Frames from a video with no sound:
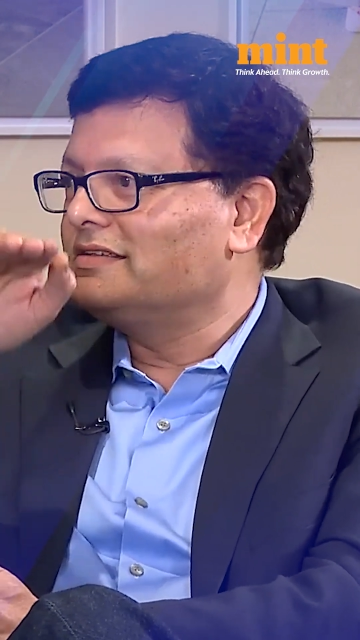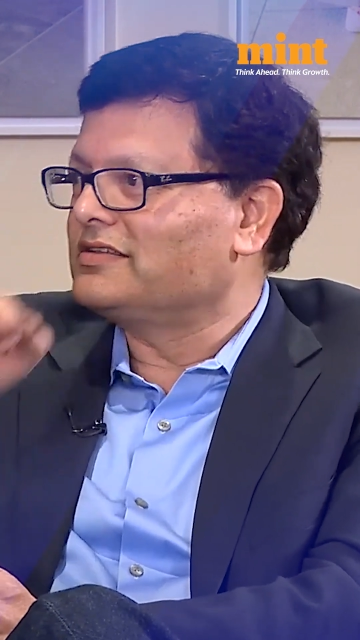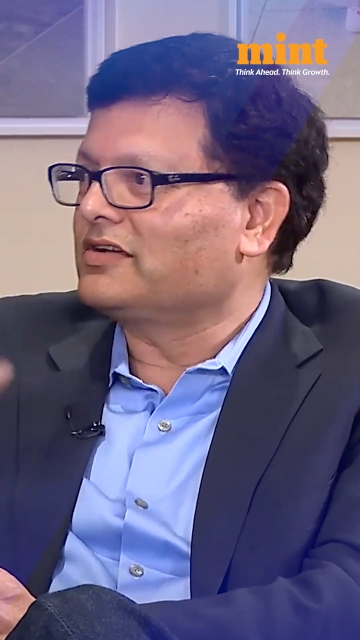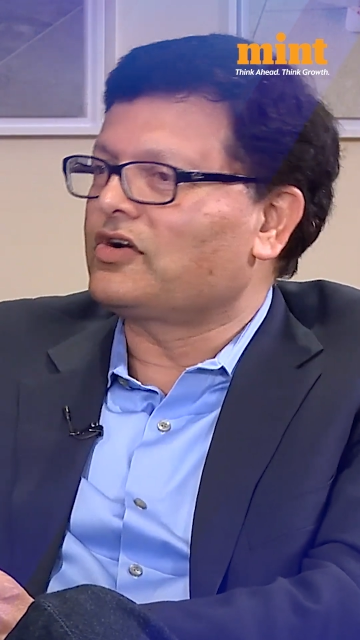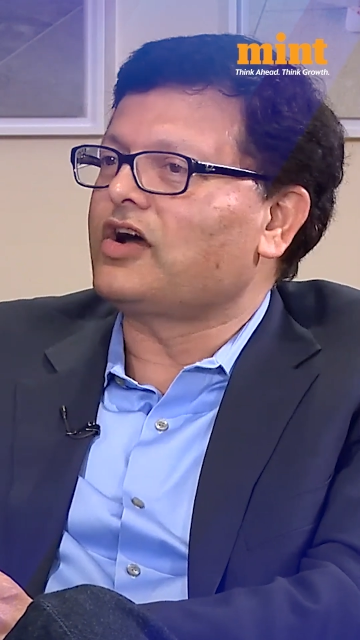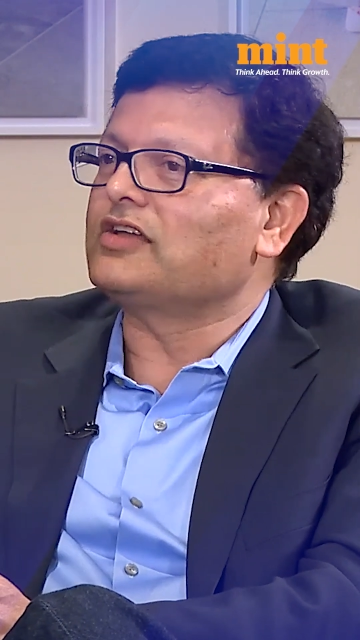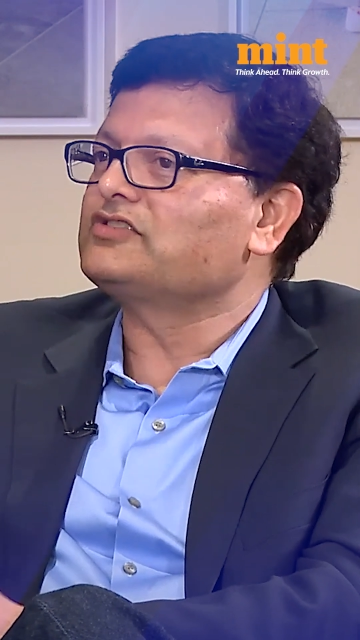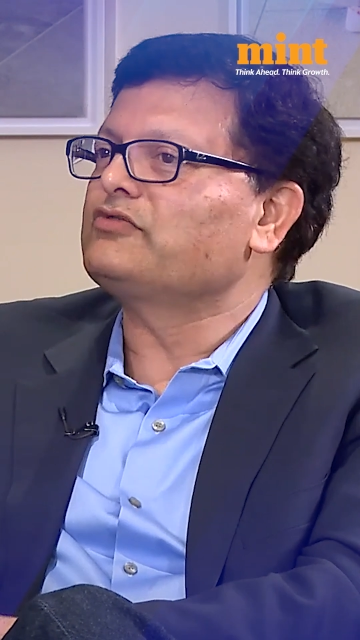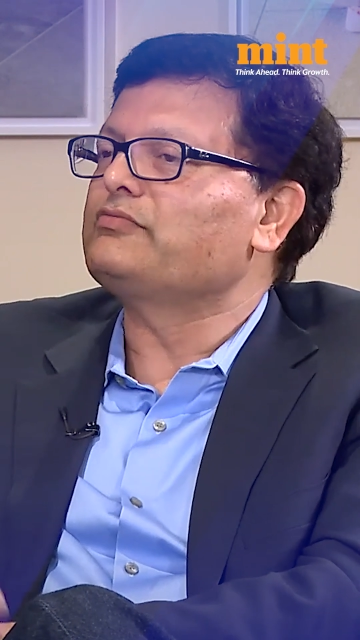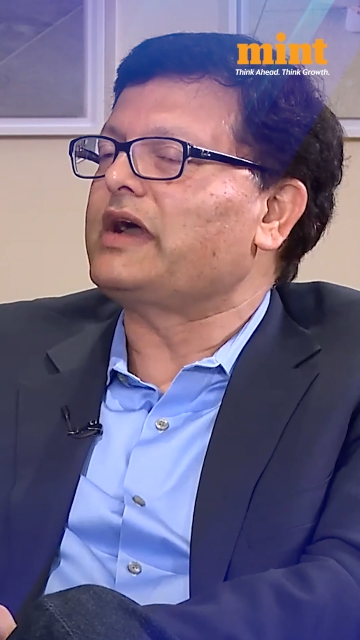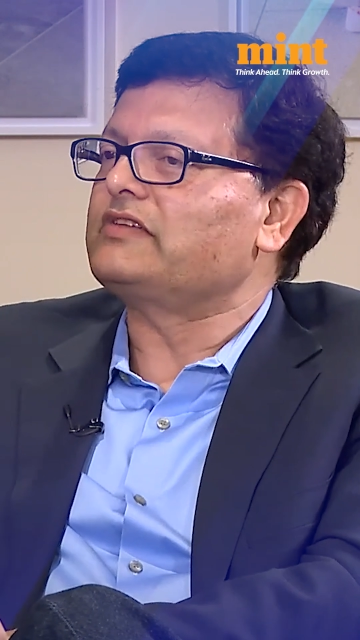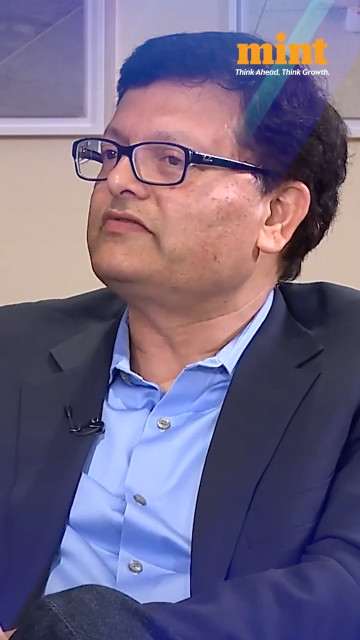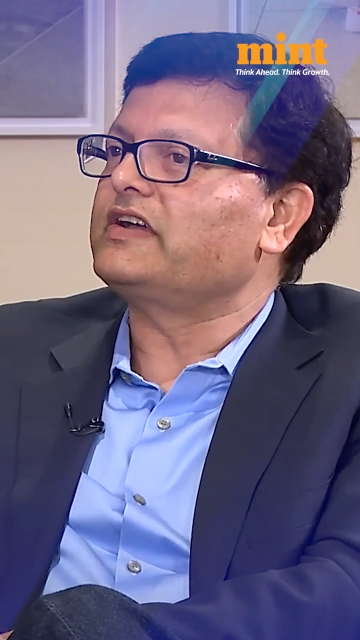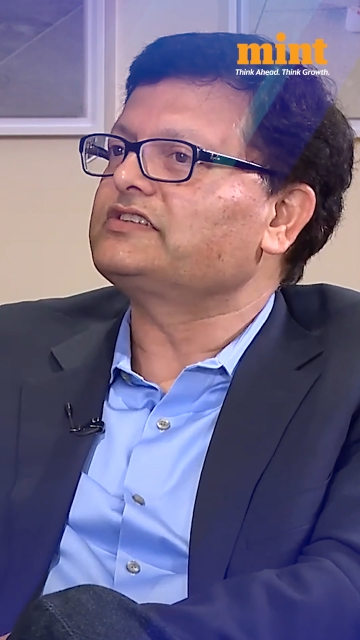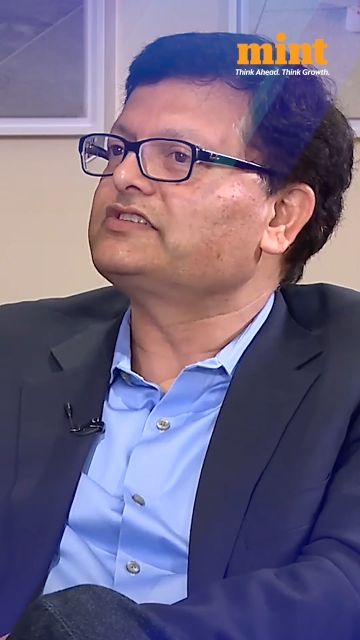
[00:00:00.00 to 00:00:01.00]
the cost of
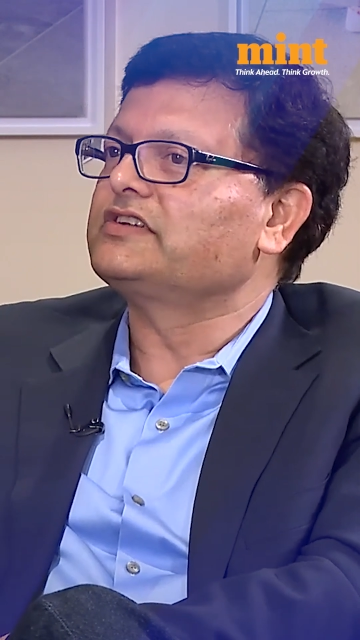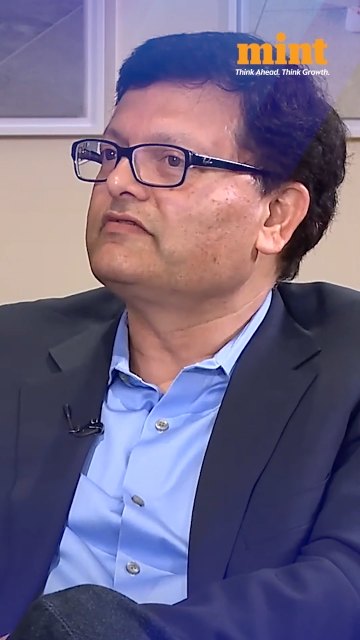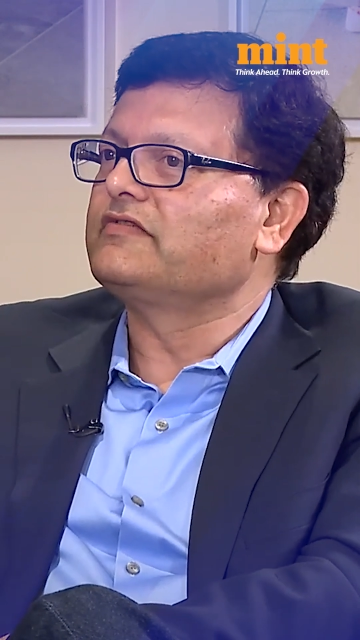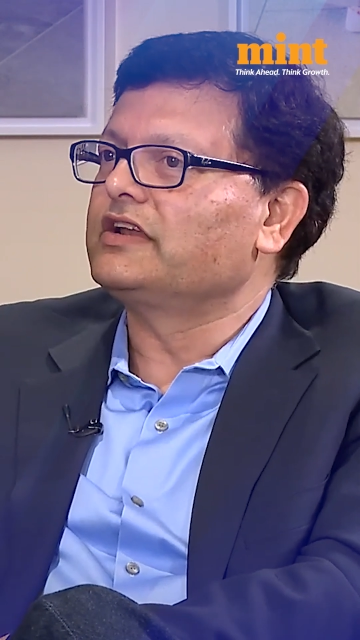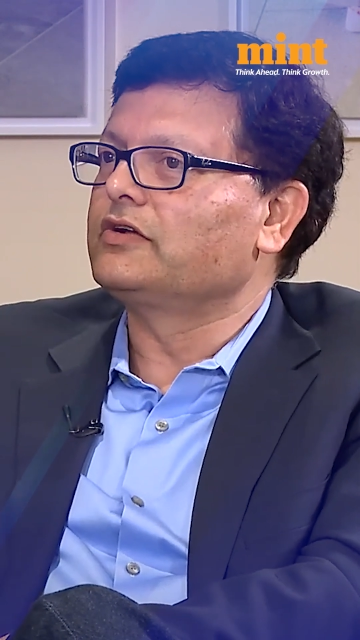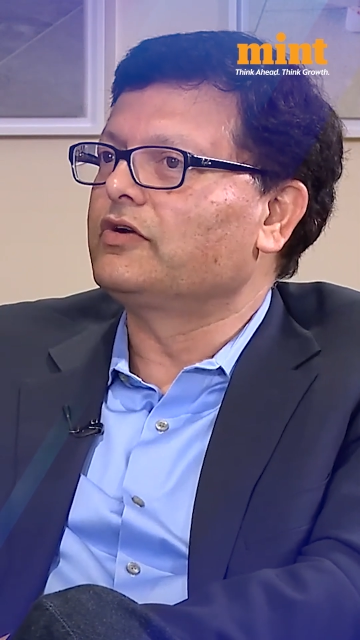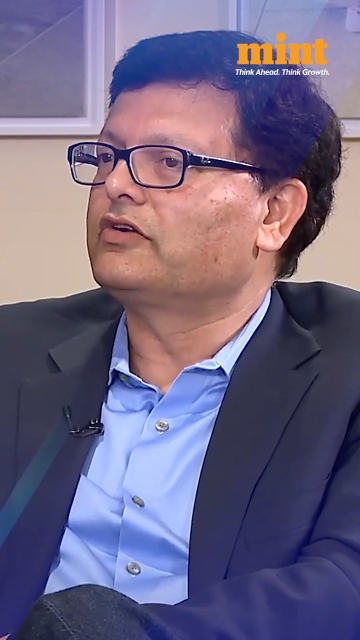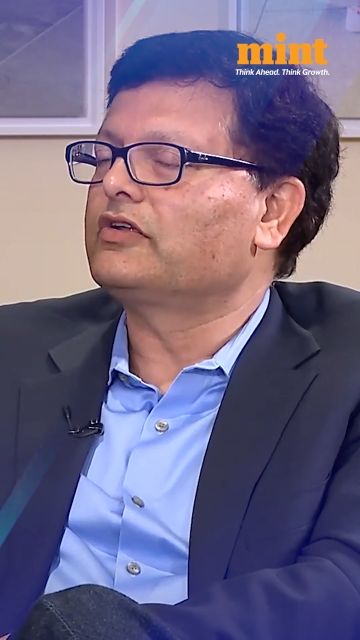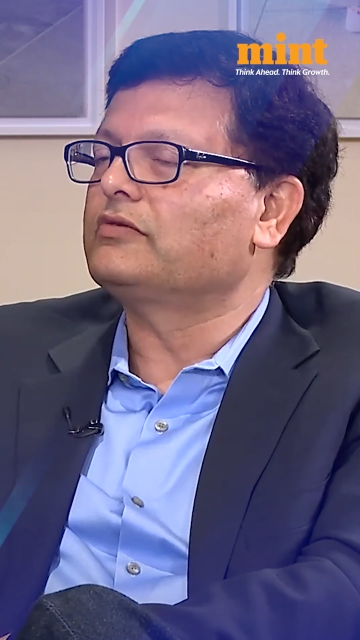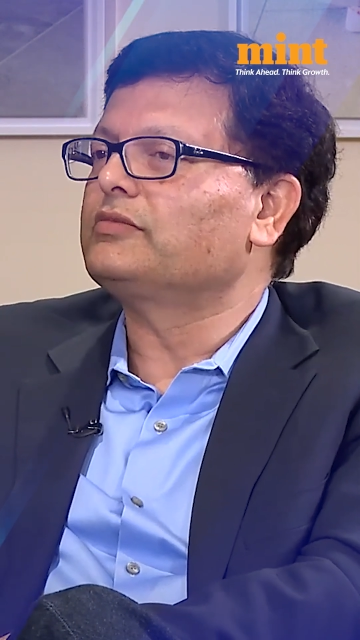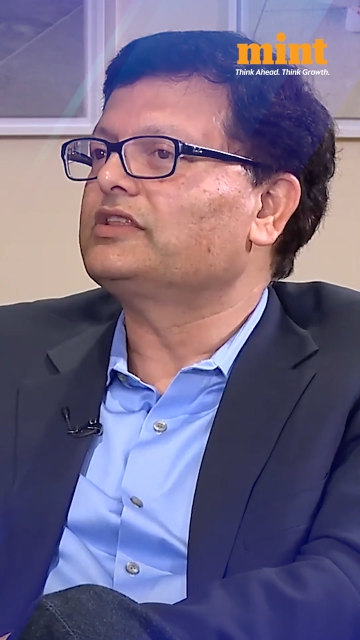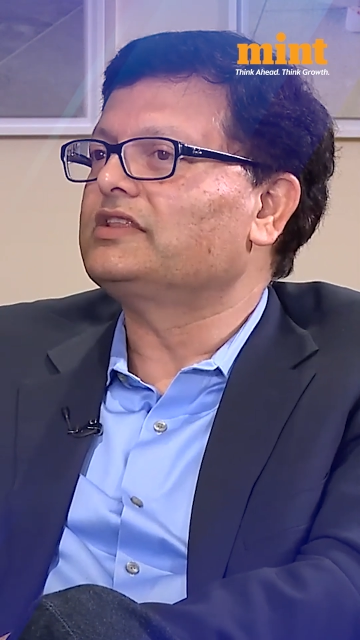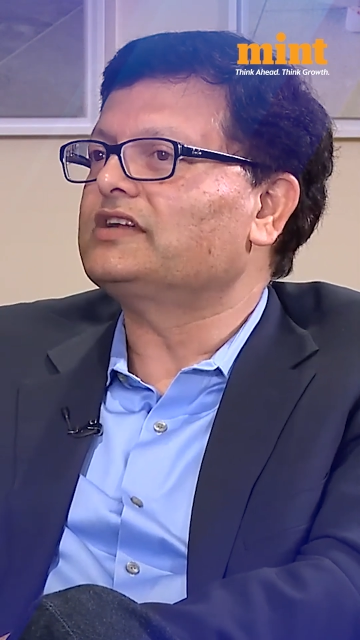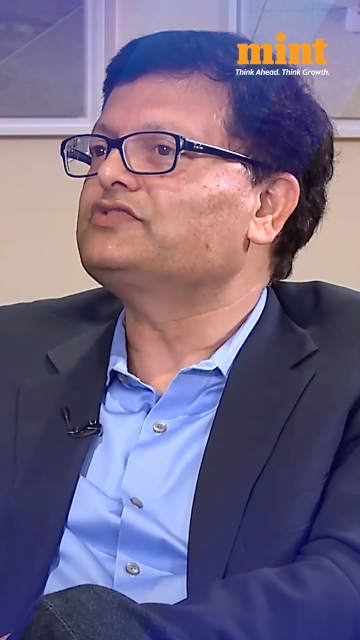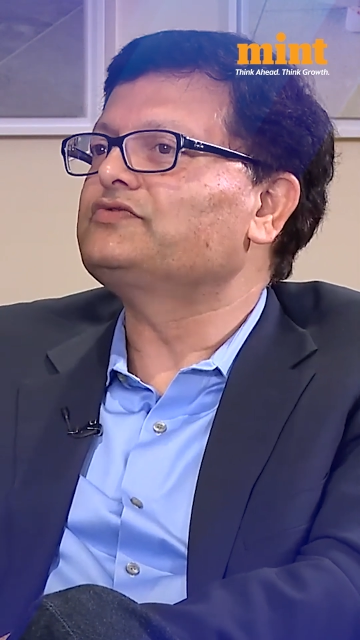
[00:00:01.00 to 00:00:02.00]
manufacturing will go down.
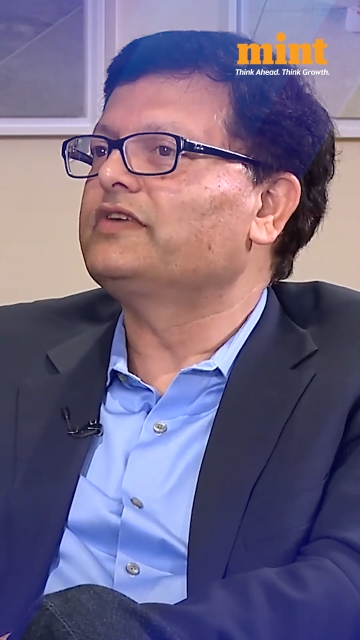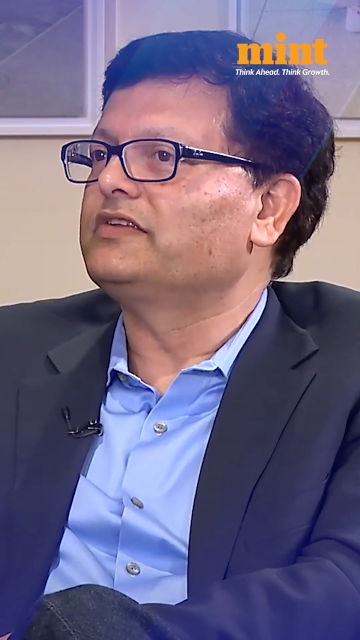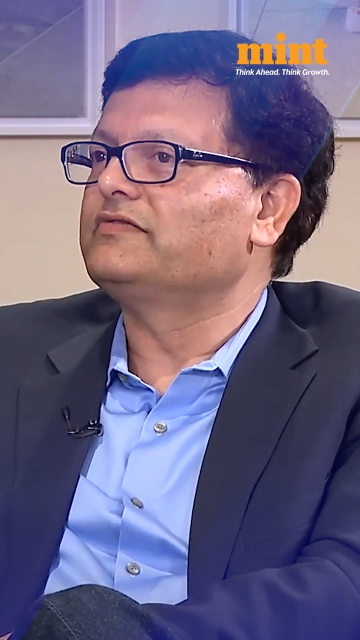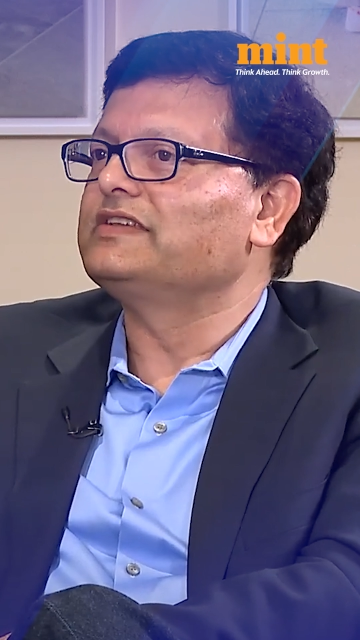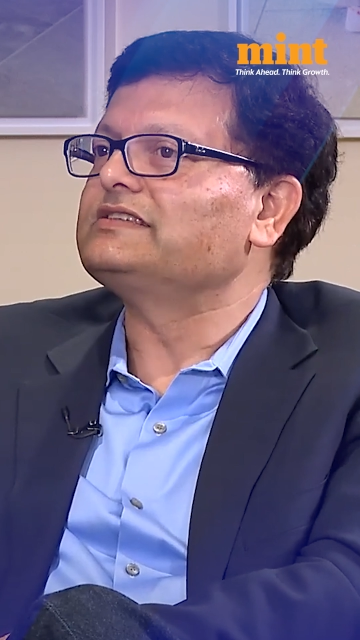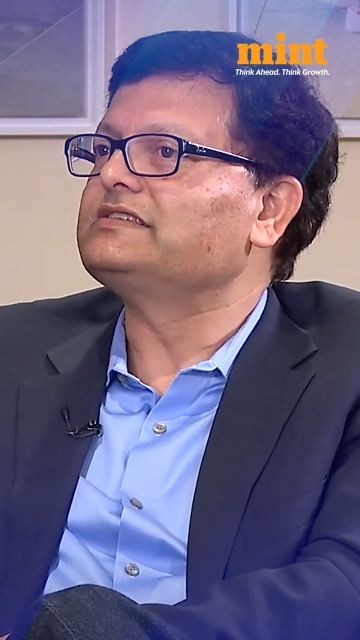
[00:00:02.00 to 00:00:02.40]
But that's where we